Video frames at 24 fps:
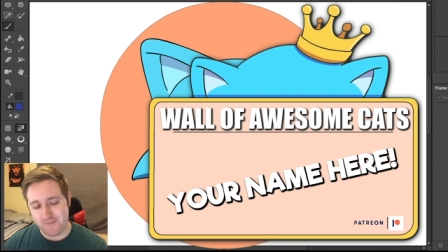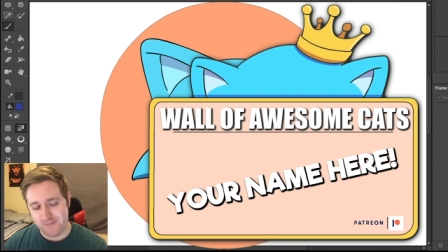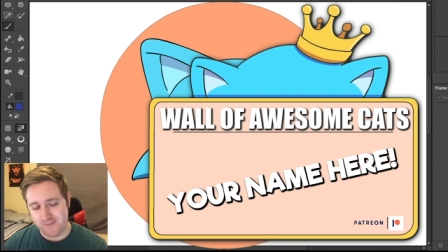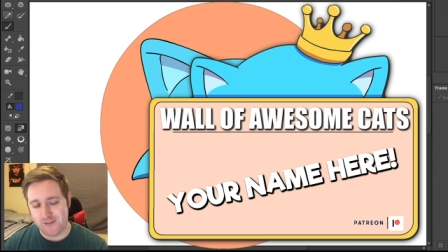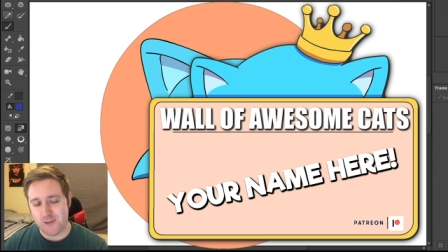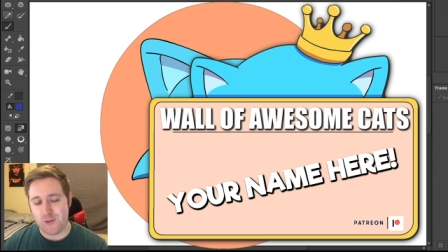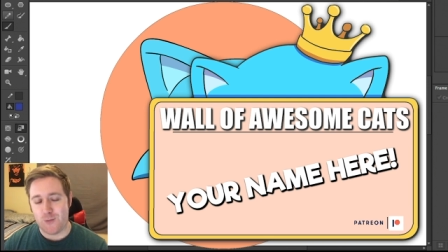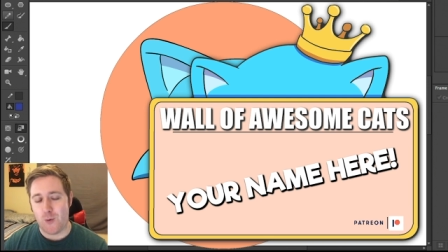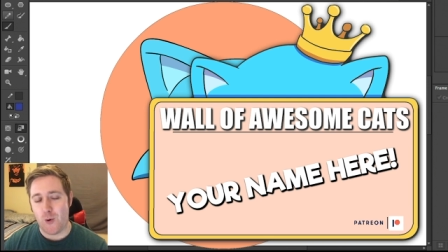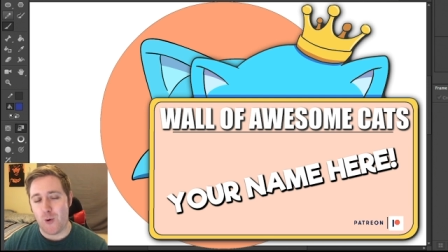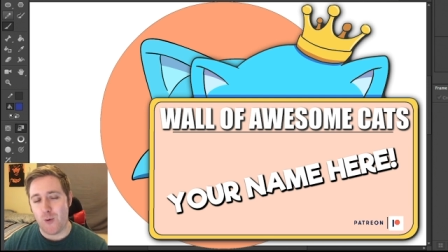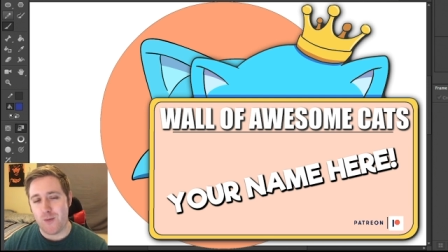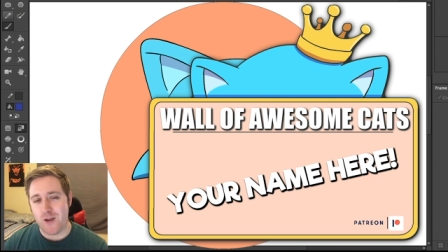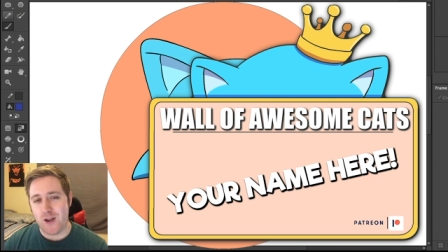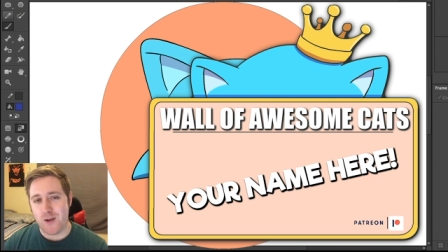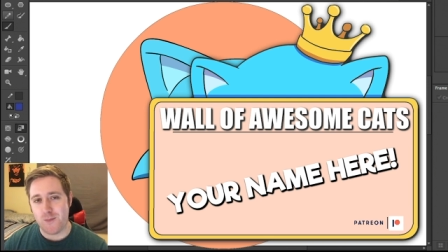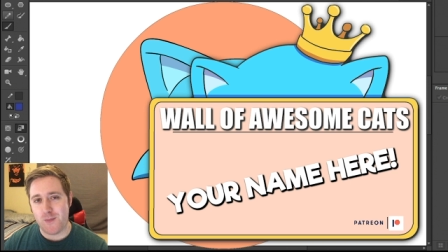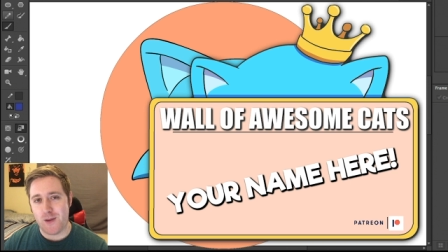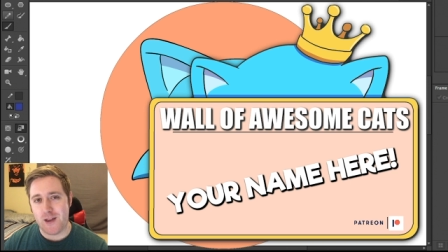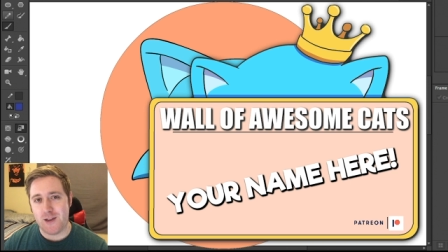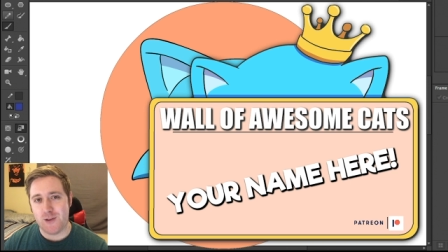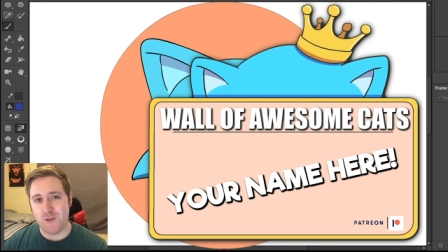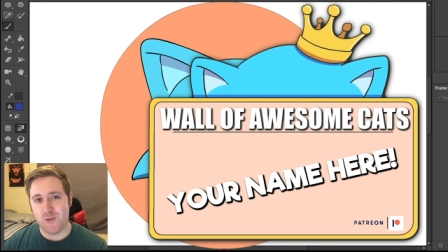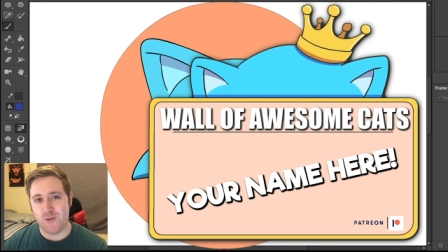support me on
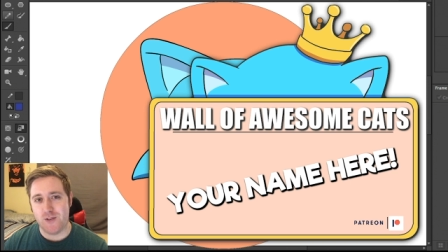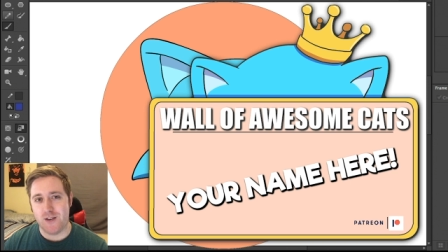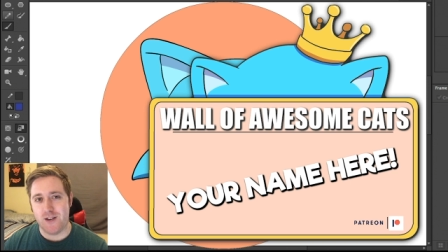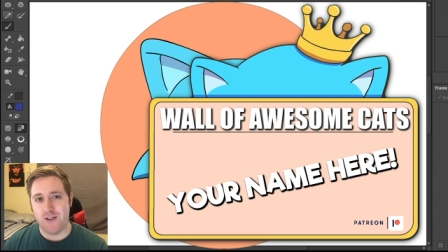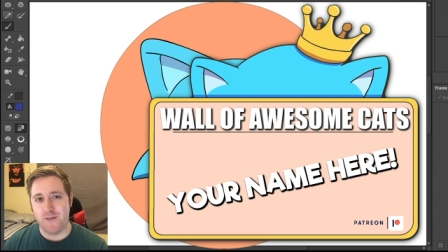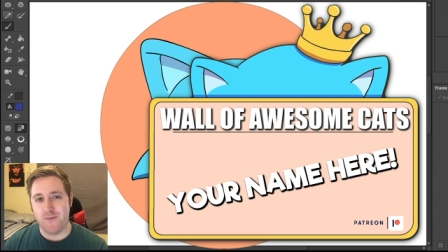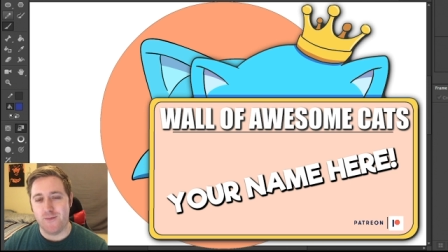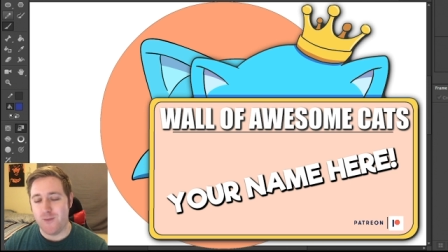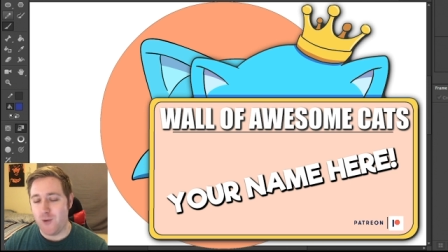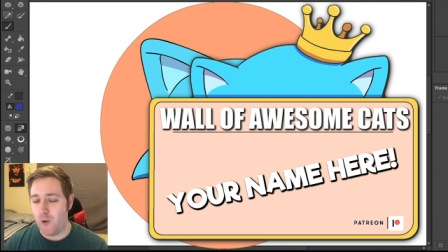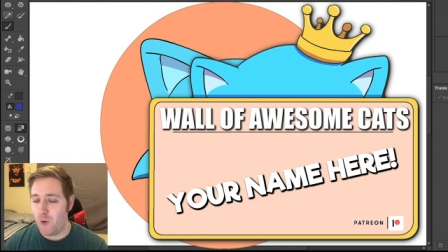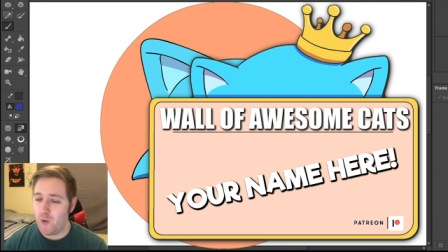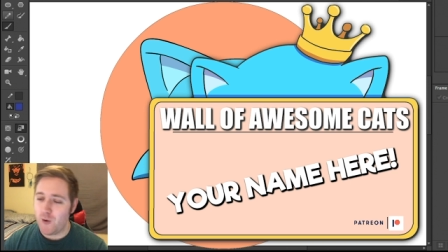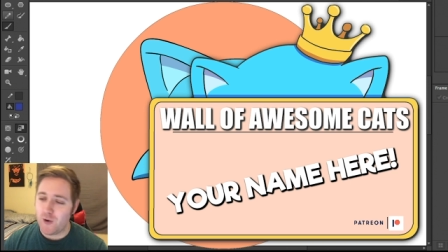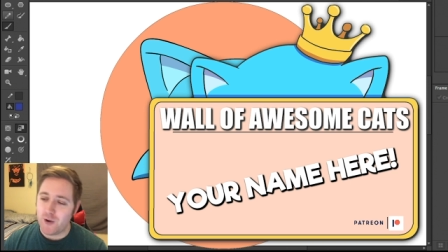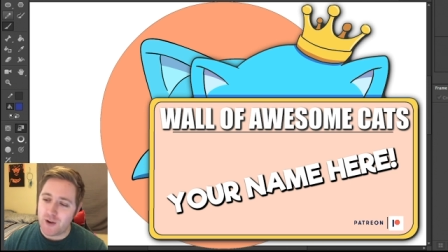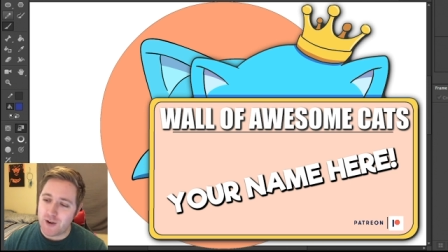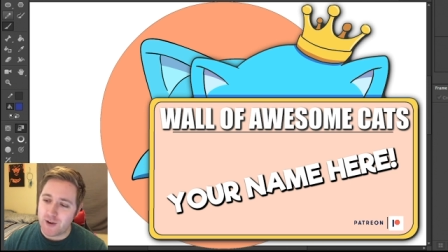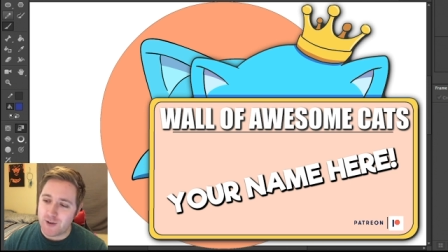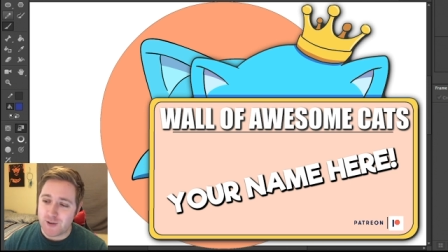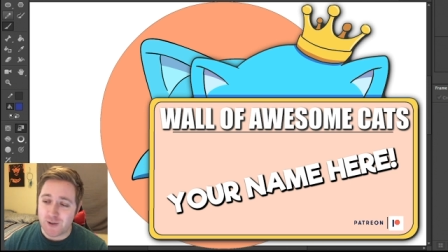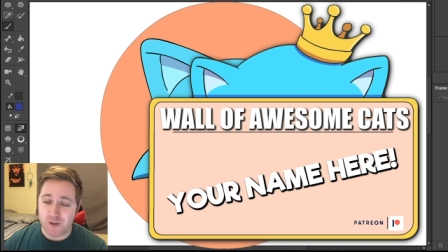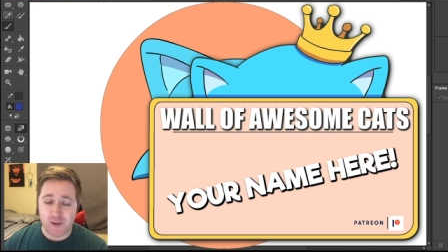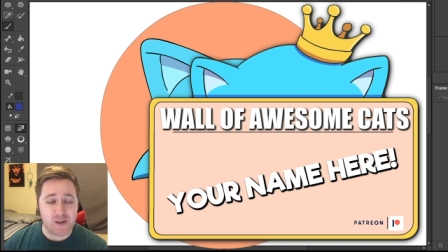Patreon. Or you
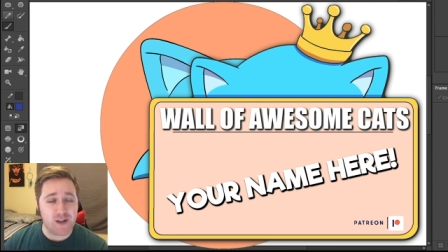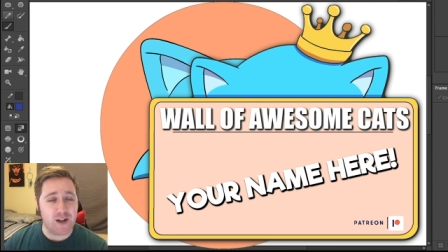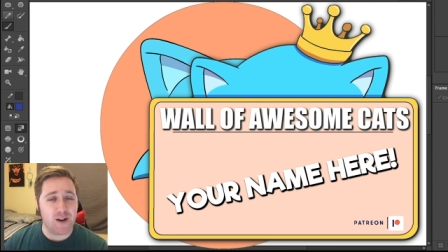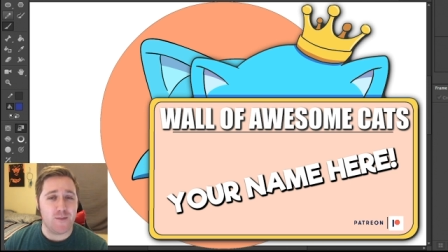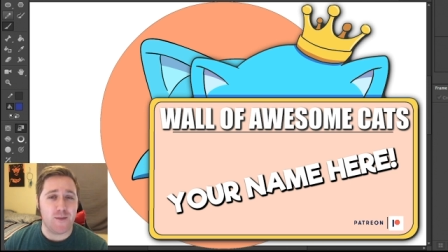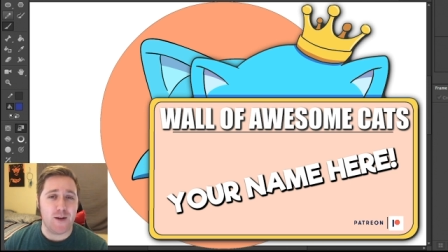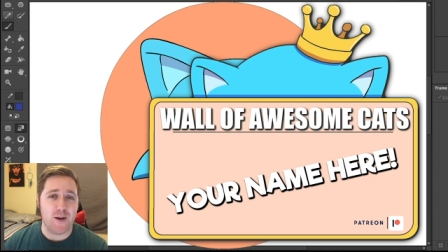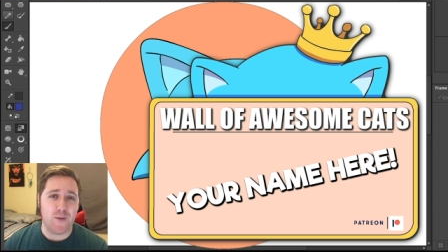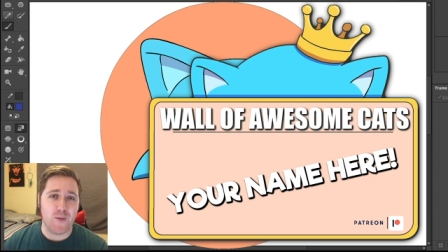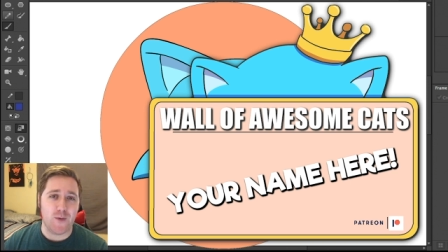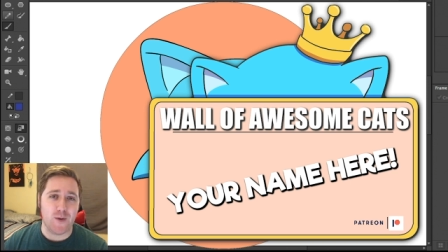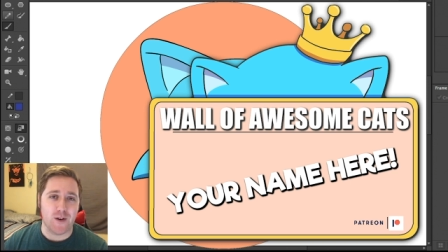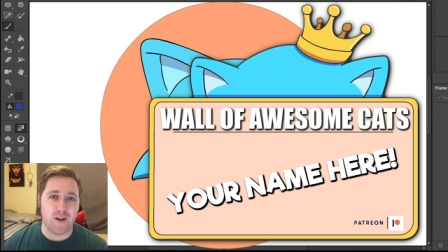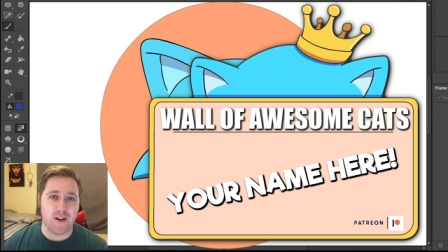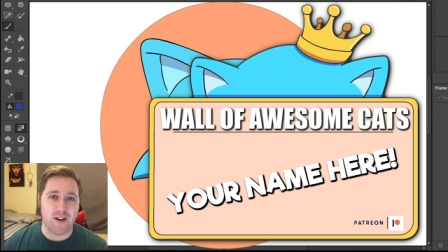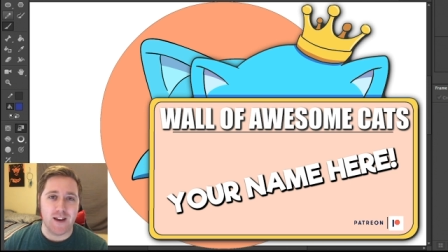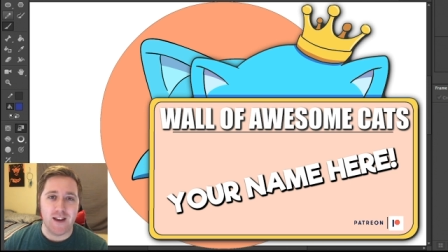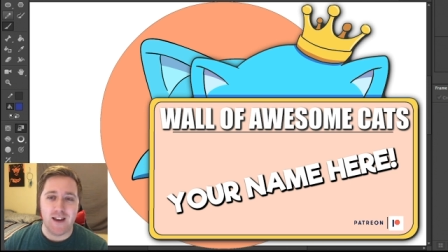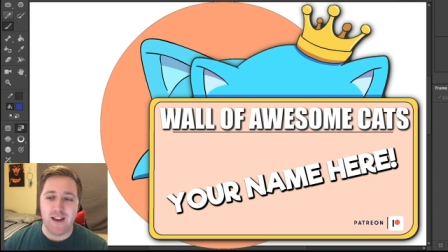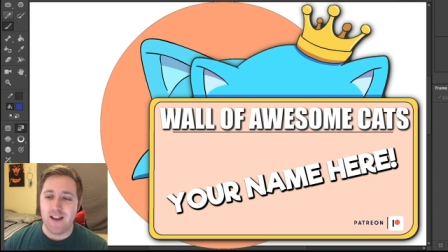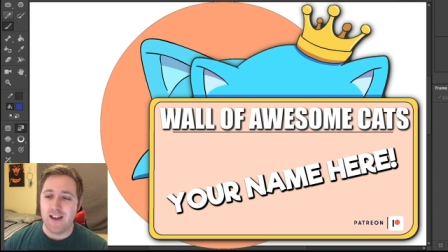can just share my work.